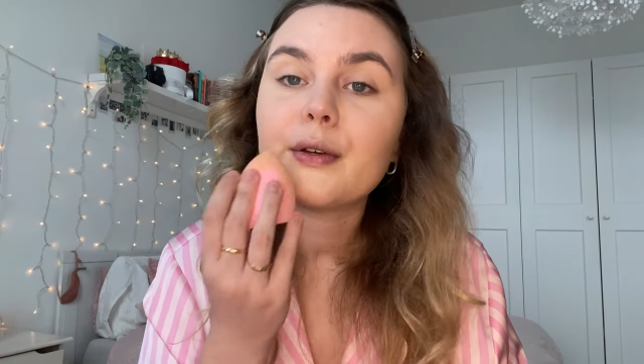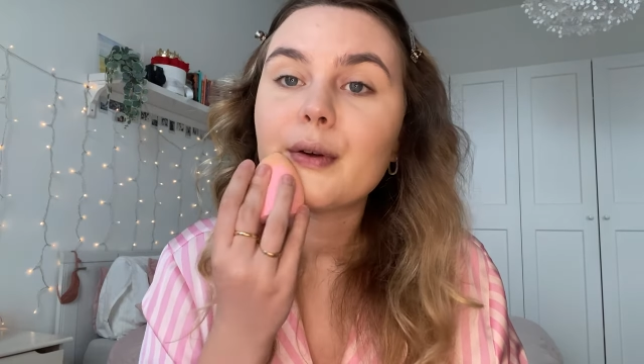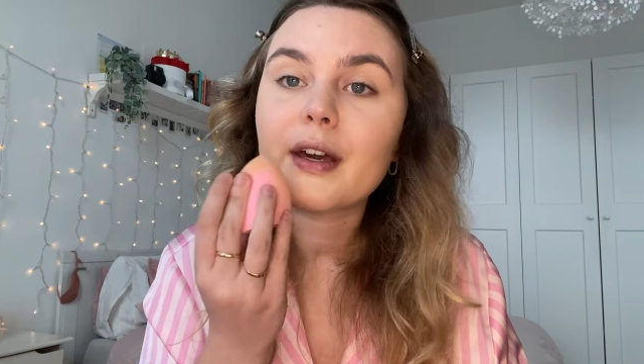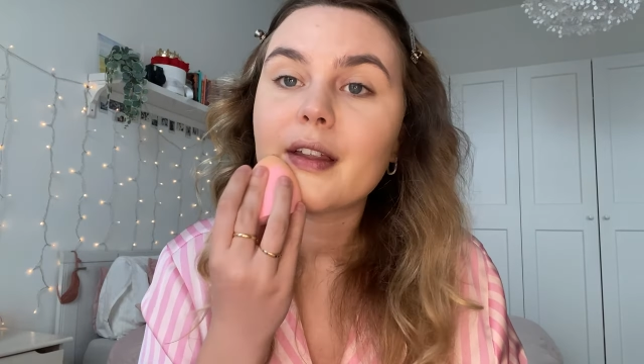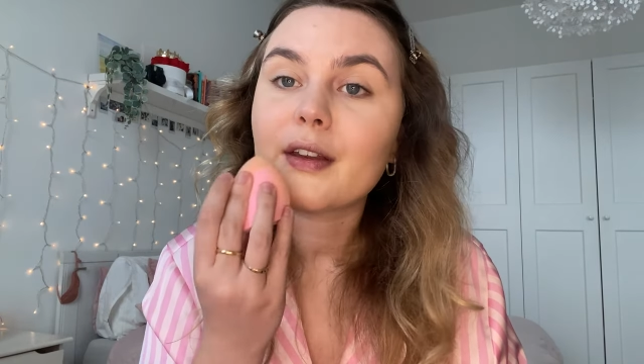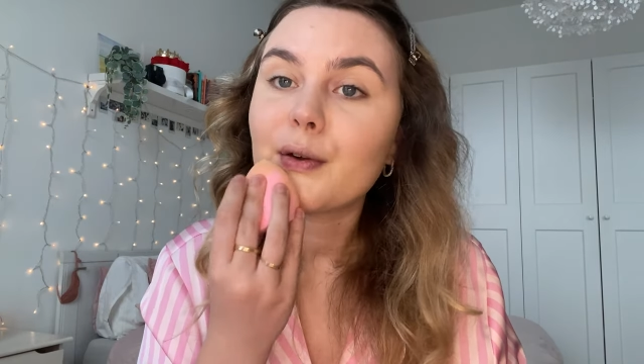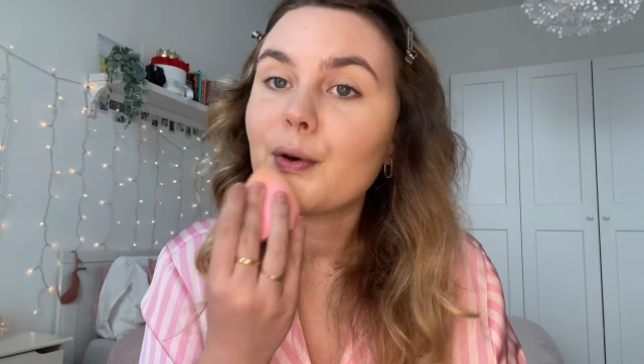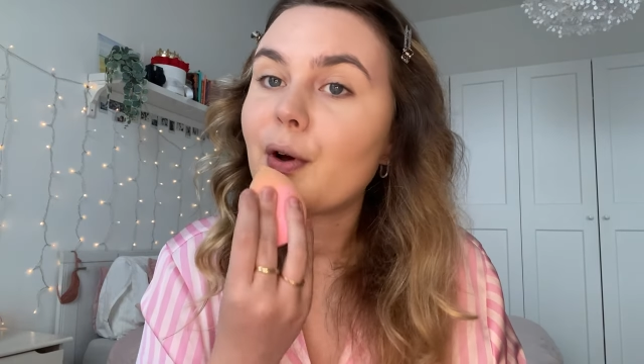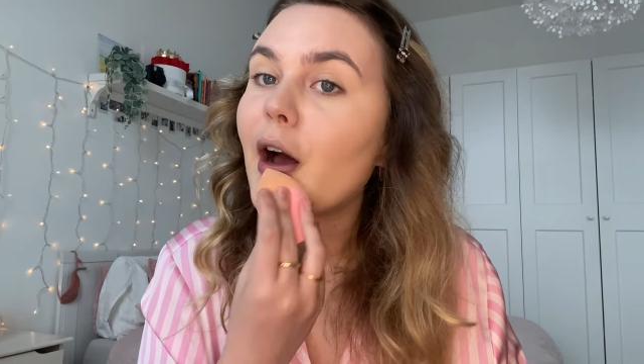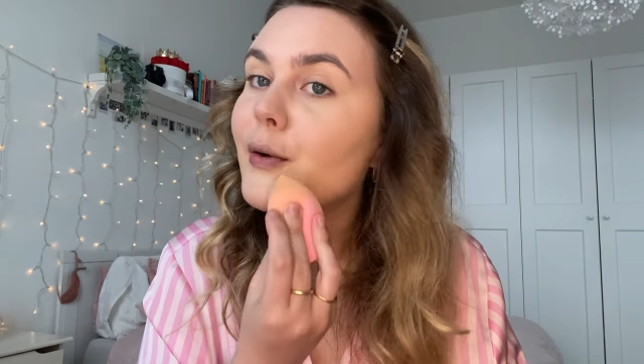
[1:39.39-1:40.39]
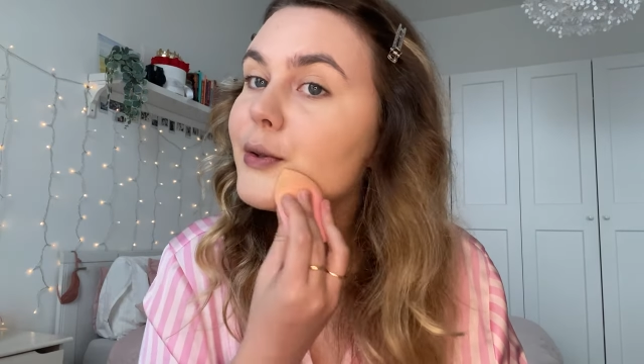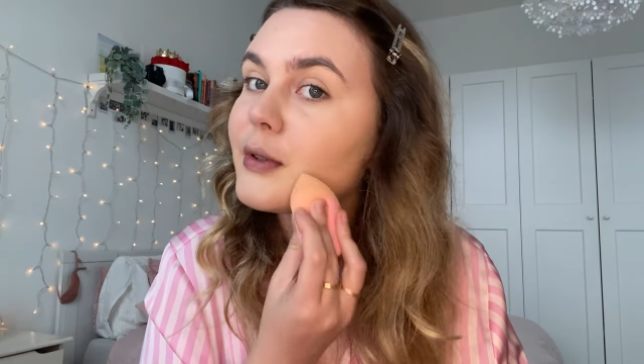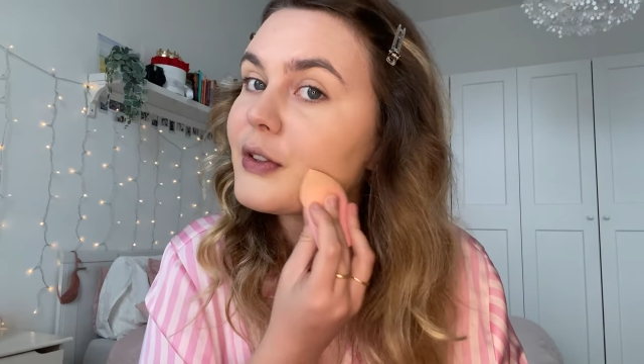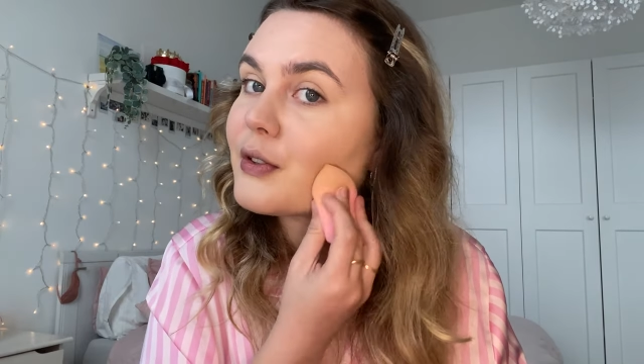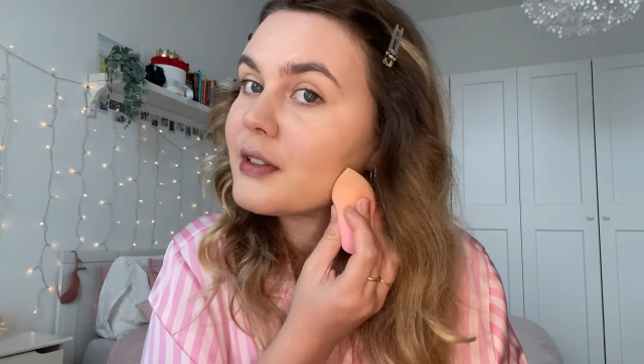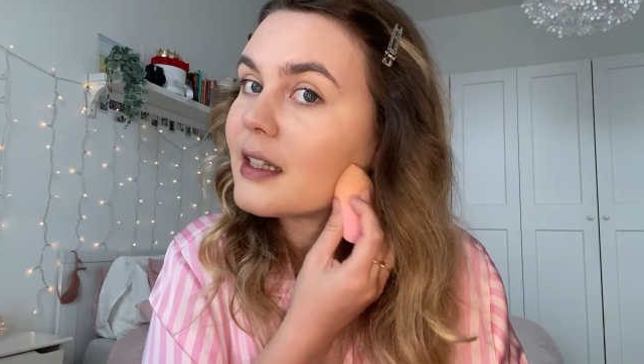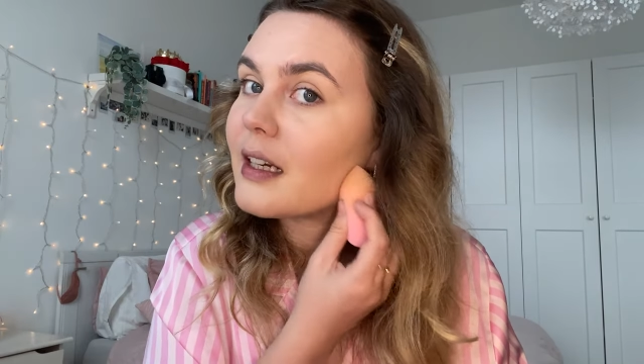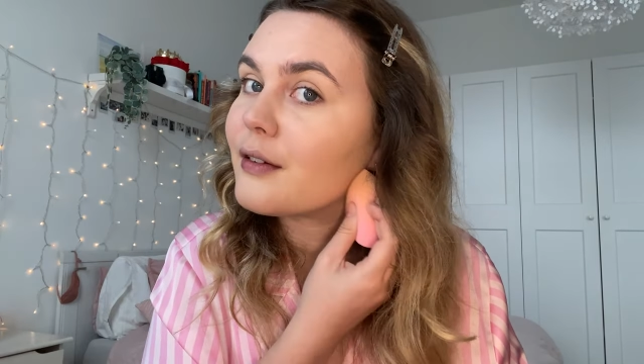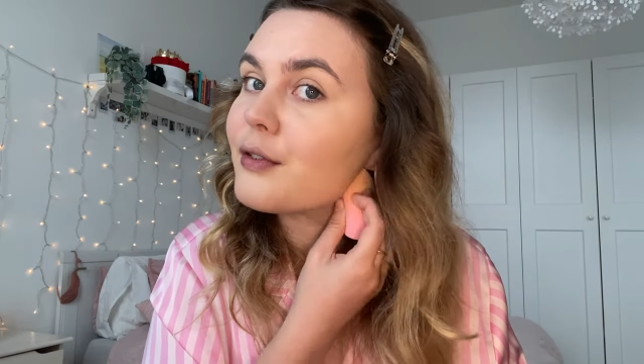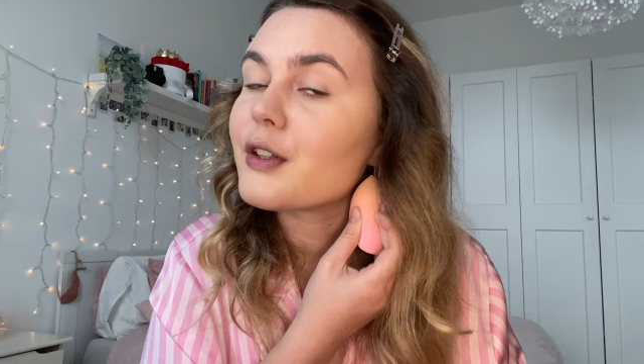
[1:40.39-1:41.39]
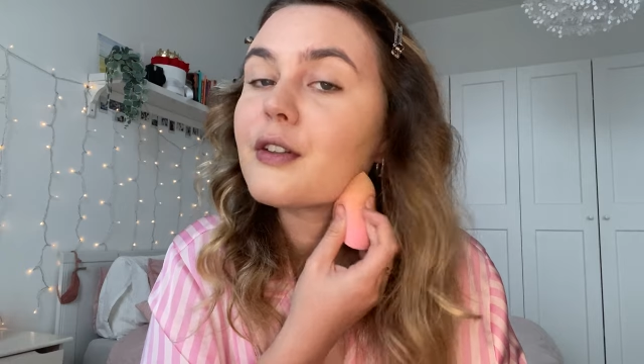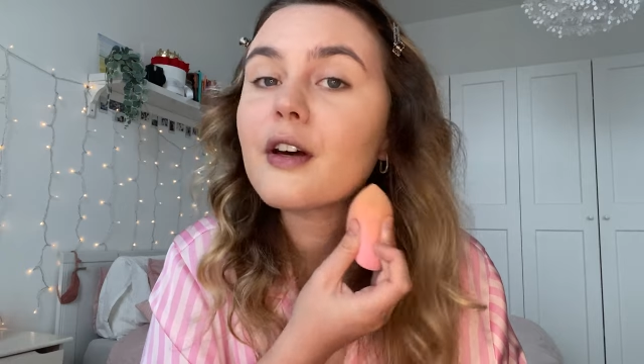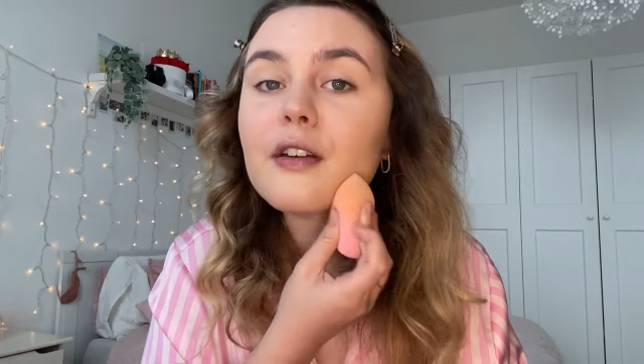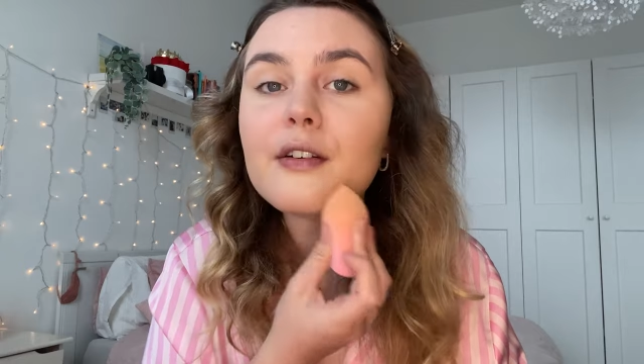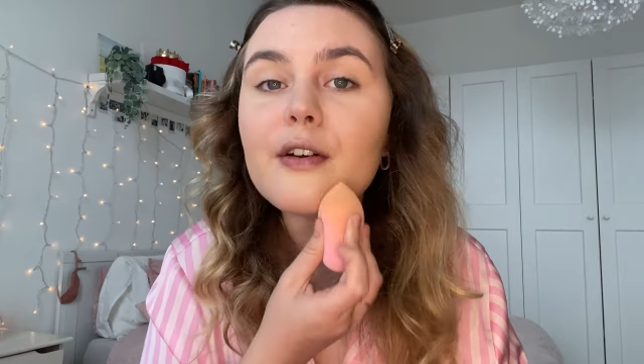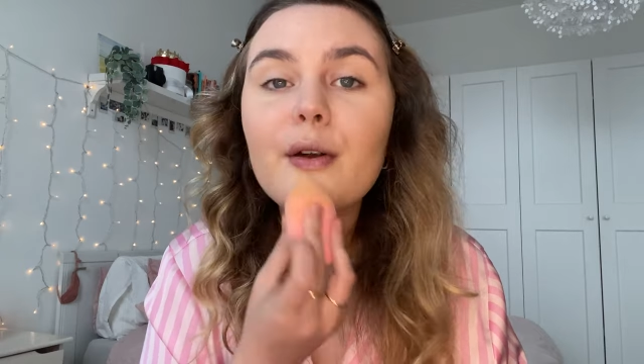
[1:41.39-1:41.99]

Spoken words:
you can go out with your significant other,